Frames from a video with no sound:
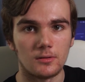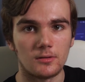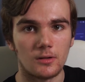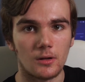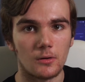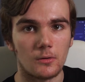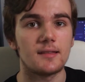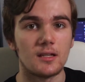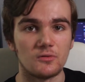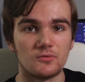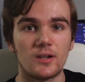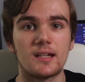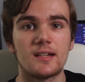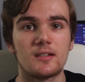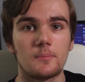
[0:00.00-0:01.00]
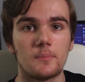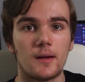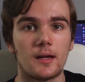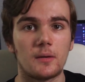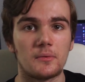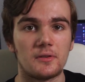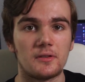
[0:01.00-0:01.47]
so they're ready to
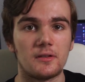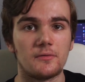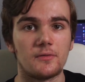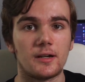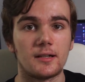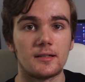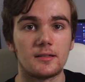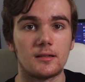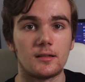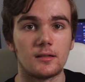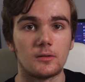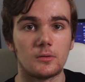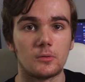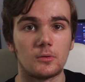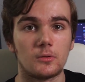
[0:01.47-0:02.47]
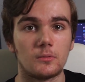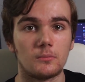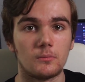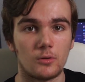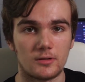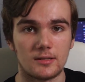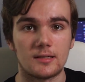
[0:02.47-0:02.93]
pair with the device that you're
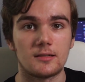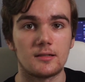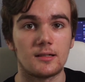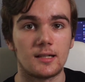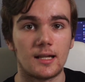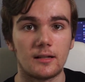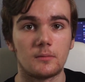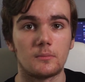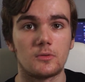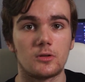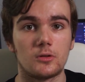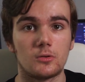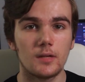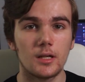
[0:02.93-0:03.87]
wanting to connect them to.